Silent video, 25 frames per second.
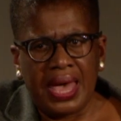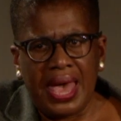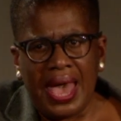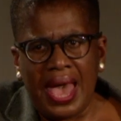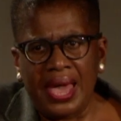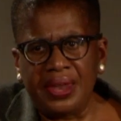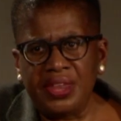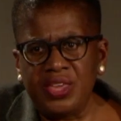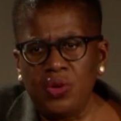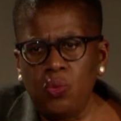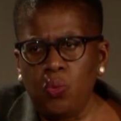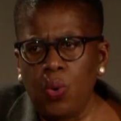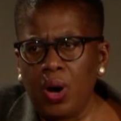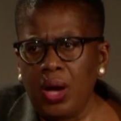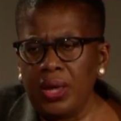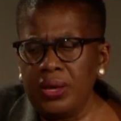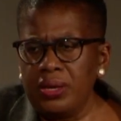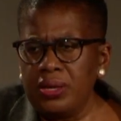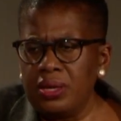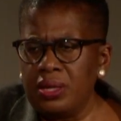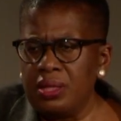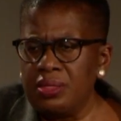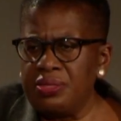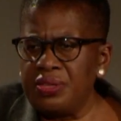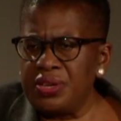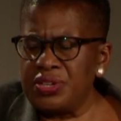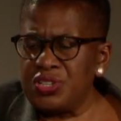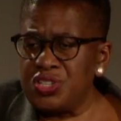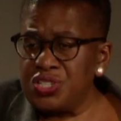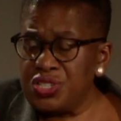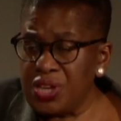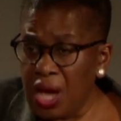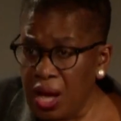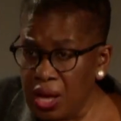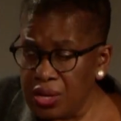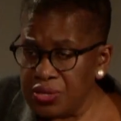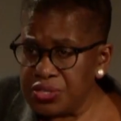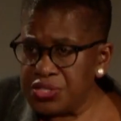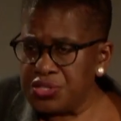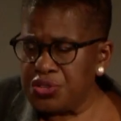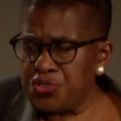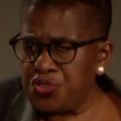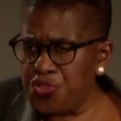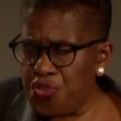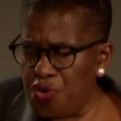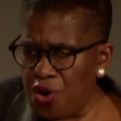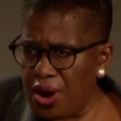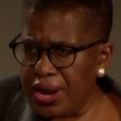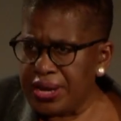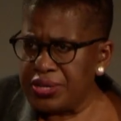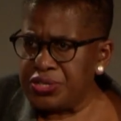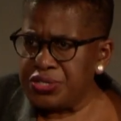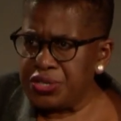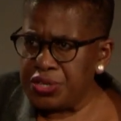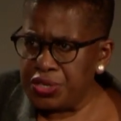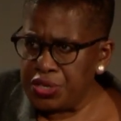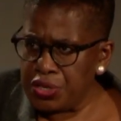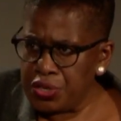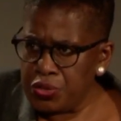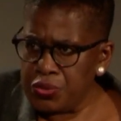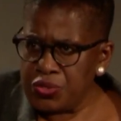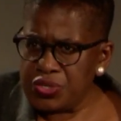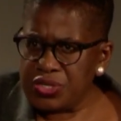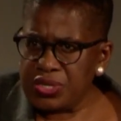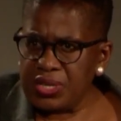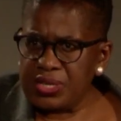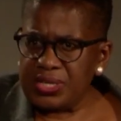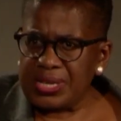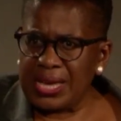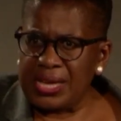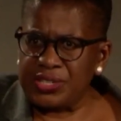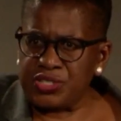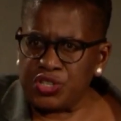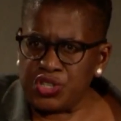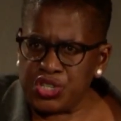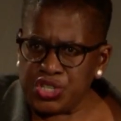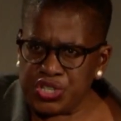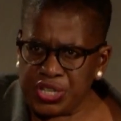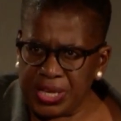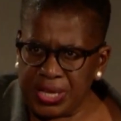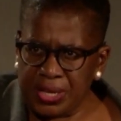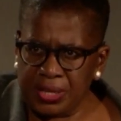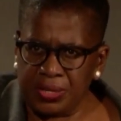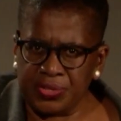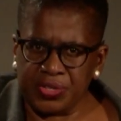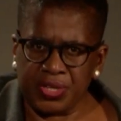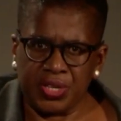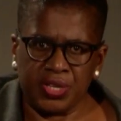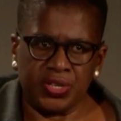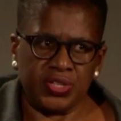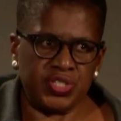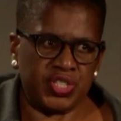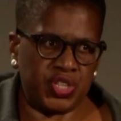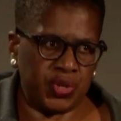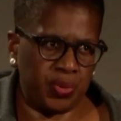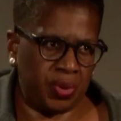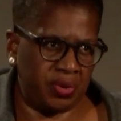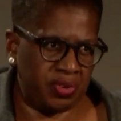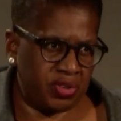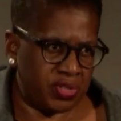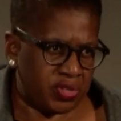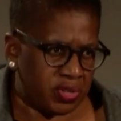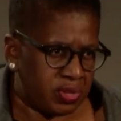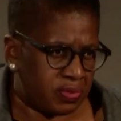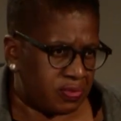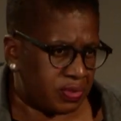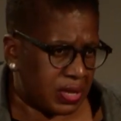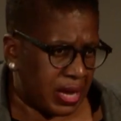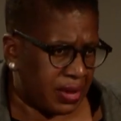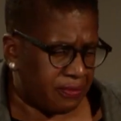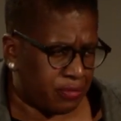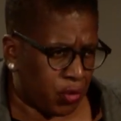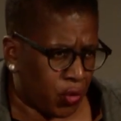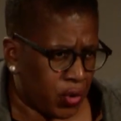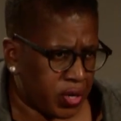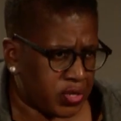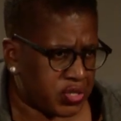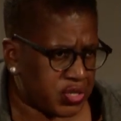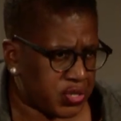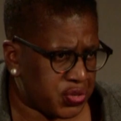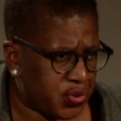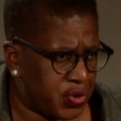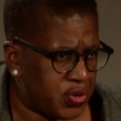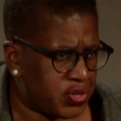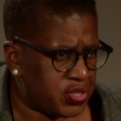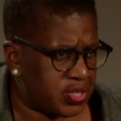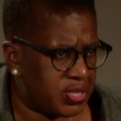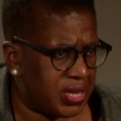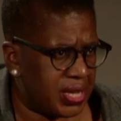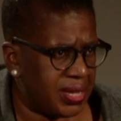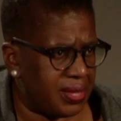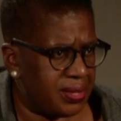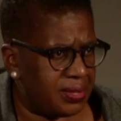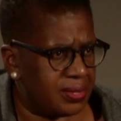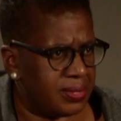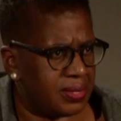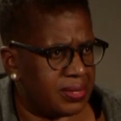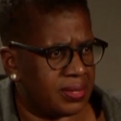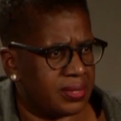Anyone that does try to use it as a shield to avoid scrutiny